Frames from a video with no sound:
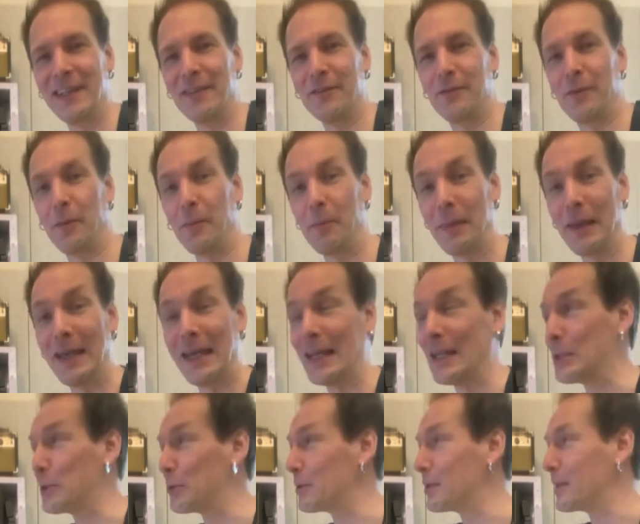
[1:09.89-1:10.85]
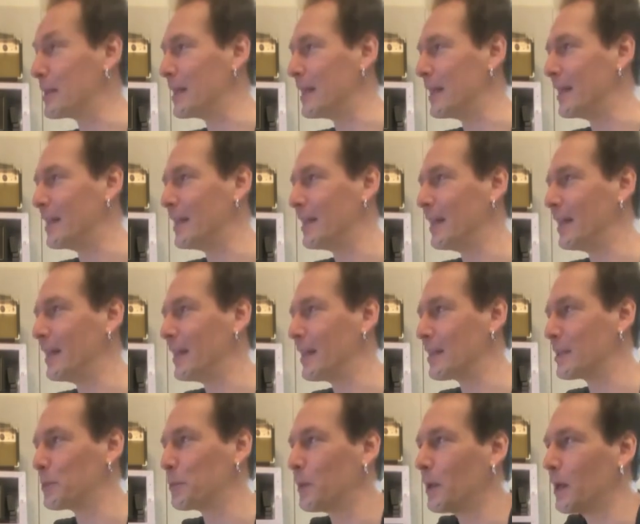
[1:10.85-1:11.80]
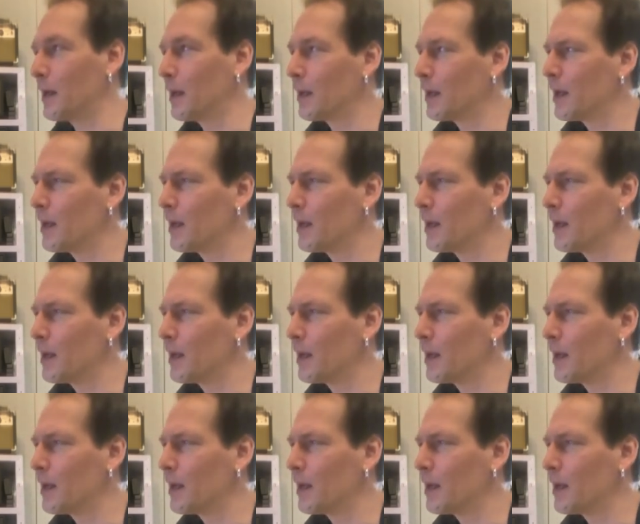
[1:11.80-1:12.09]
for me to see it as well.